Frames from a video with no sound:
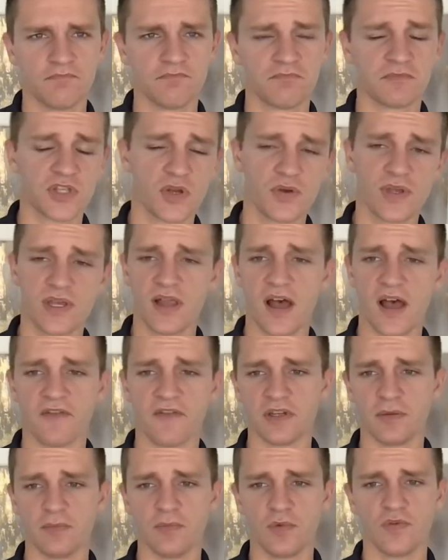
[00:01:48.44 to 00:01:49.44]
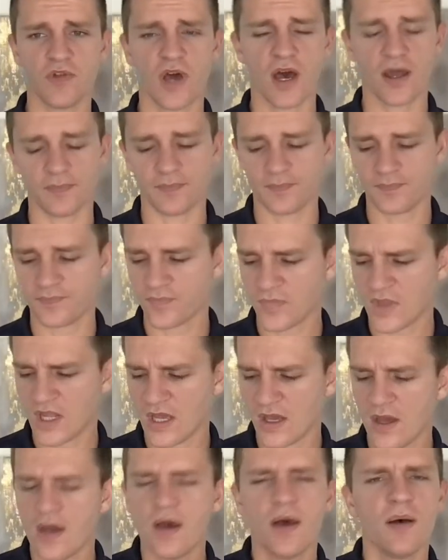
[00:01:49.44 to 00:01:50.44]
So he left and moved on.
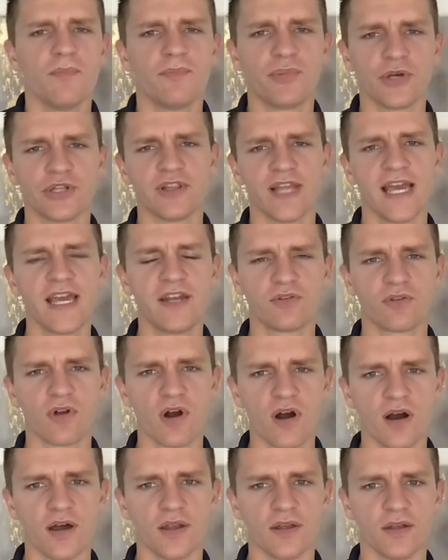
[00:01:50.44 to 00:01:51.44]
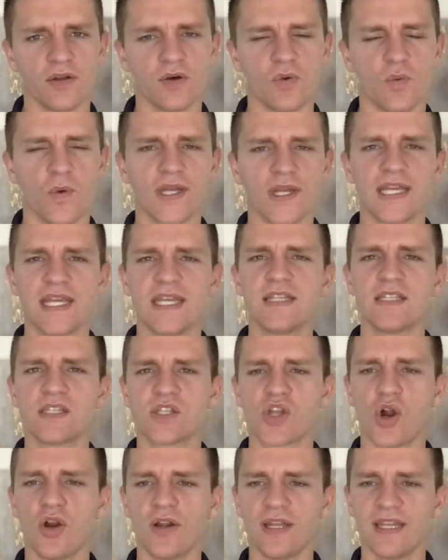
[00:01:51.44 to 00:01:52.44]
But later on, when he
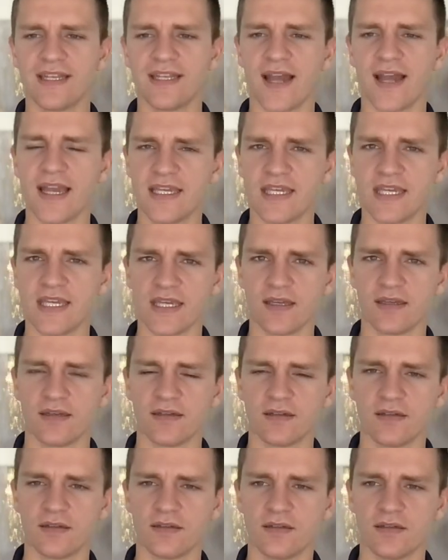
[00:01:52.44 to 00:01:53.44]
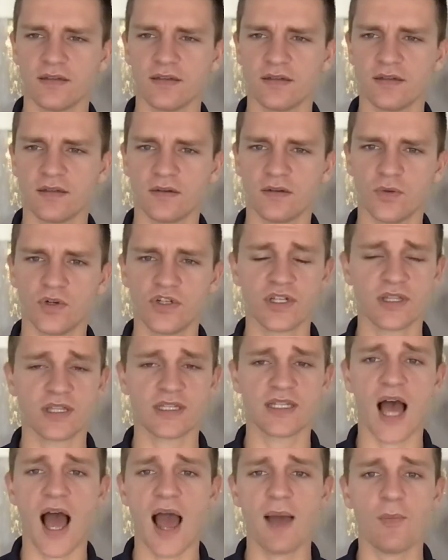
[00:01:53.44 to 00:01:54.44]
started Nike, which at the
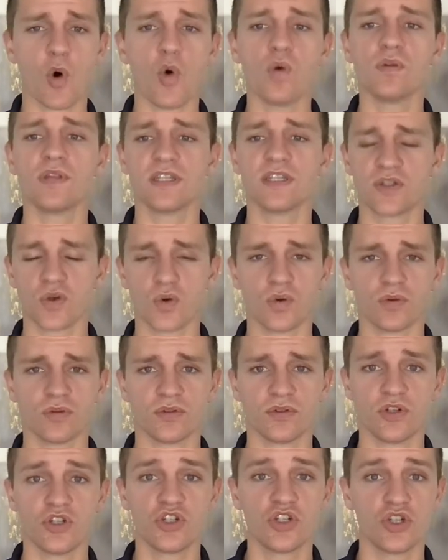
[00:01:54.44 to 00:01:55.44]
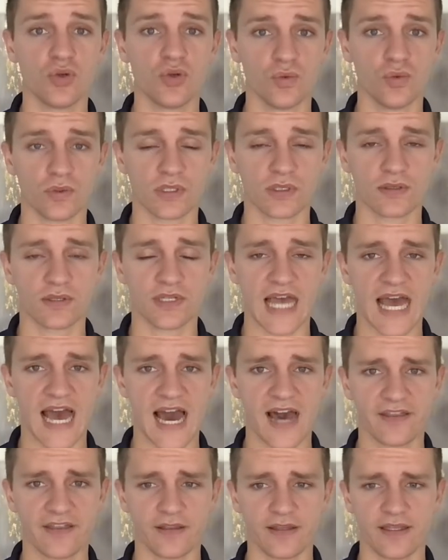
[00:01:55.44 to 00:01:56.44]
time only sold shoes to
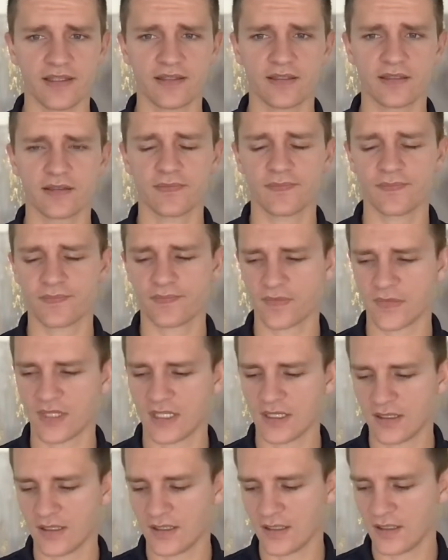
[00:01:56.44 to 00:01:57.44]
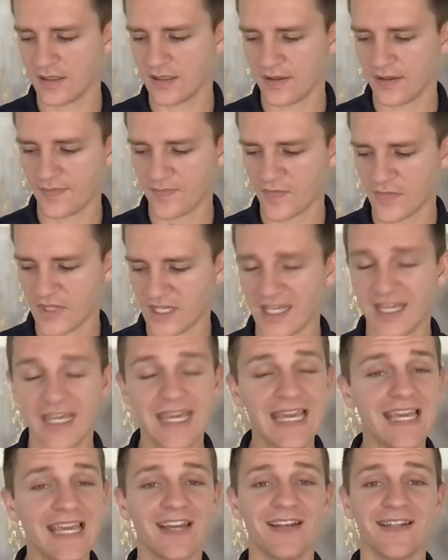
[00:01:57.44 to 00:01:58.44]
athletes,
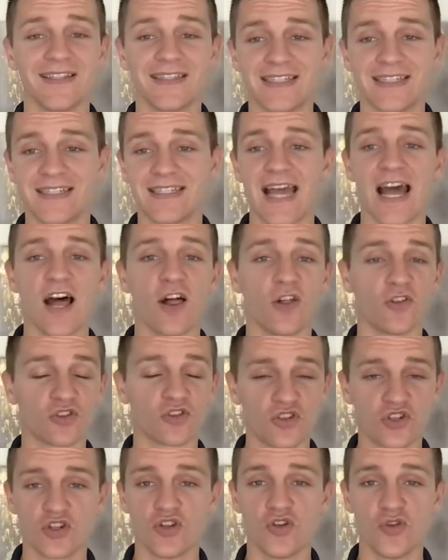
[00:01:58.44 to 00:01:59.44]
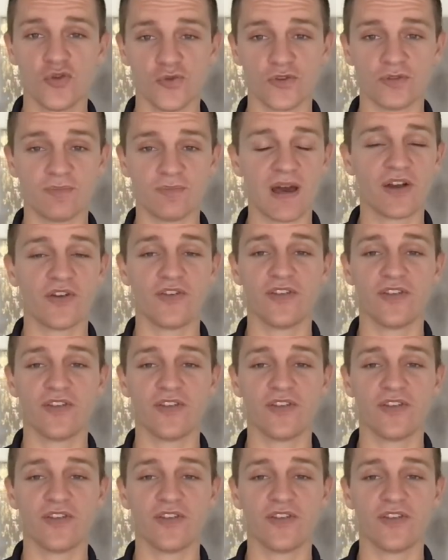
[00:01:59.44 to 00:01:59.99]
he could sell shoes better